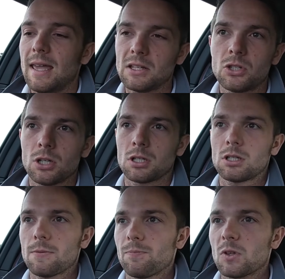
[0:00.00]
it
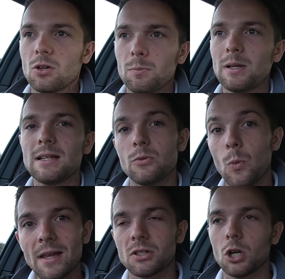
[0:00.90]
just completely
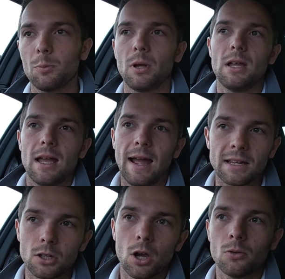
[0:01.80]
wakes up
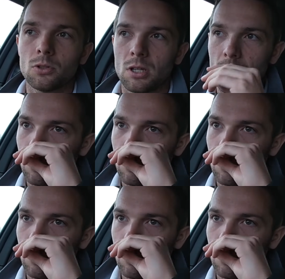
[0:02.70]
and goes.